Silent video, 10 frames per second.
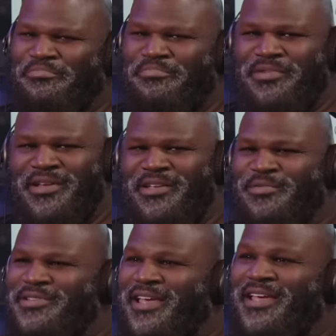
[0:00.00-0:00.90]
but he
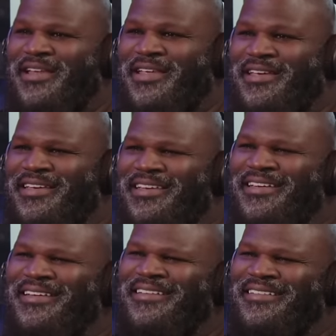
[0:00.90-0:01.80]
was Andy.
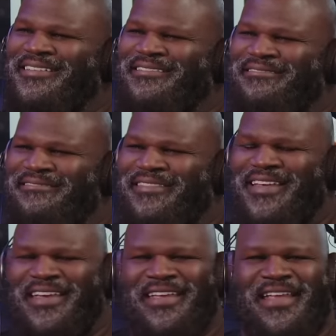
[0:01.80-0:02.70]

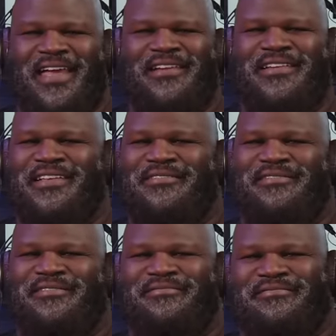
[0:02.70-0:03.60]
And I didn't
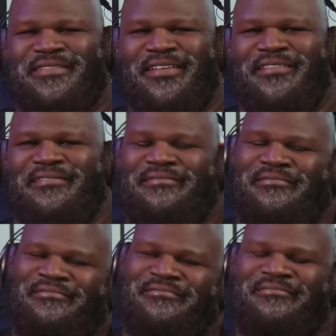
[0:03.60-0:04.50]
even, you know,
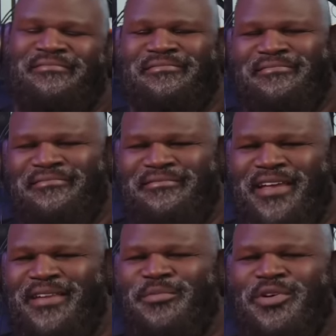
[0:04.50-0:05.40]
I
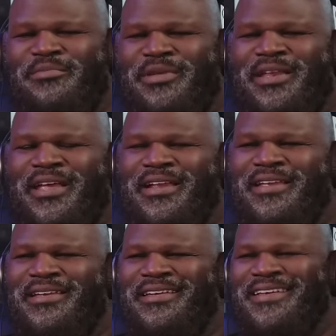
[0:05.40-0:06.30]
didn't want to meet
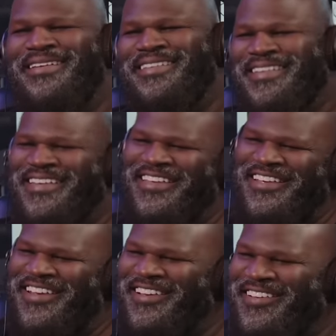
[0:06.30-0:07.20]
Andy, you
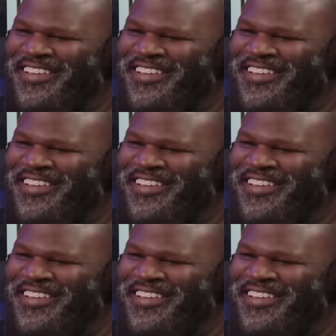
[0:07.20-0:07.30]
know?